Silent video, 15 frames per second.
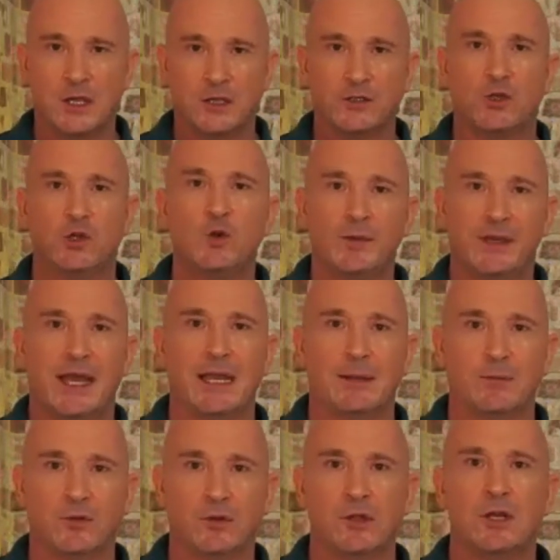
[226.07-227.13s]
to be
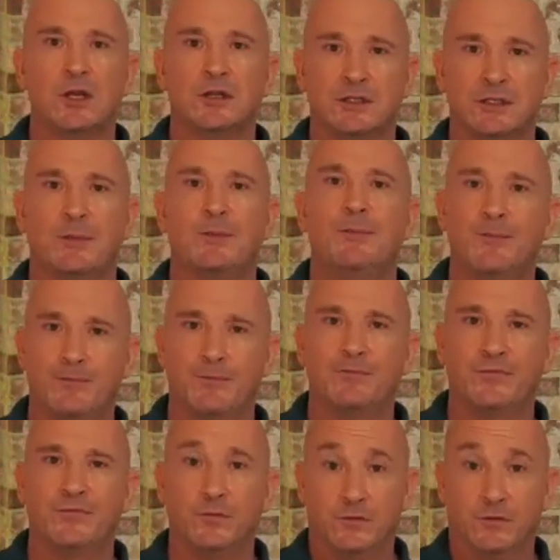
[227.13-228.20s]
able to
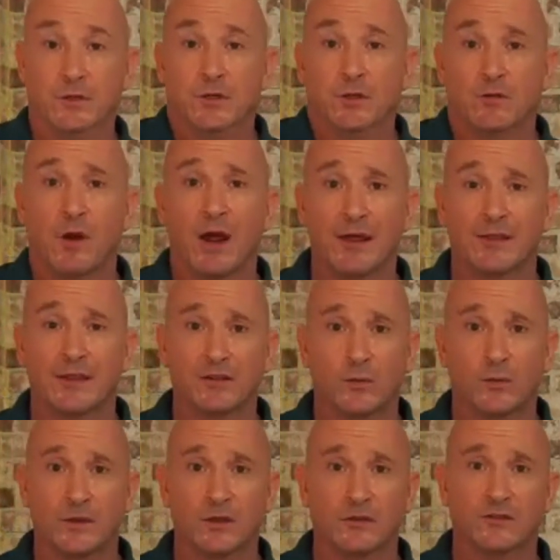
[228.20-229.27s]
do the right things
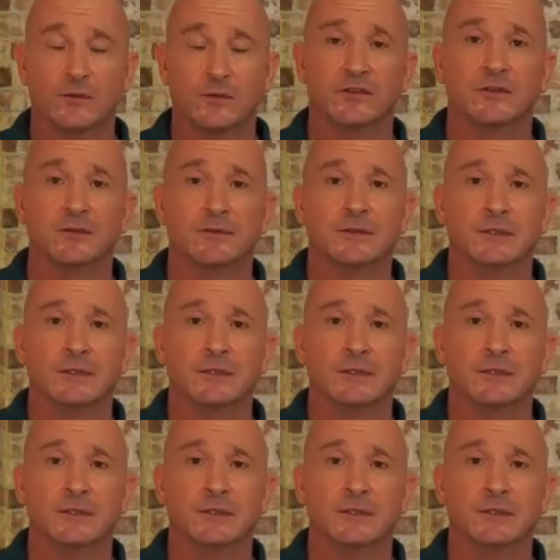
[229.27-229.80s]
with customers.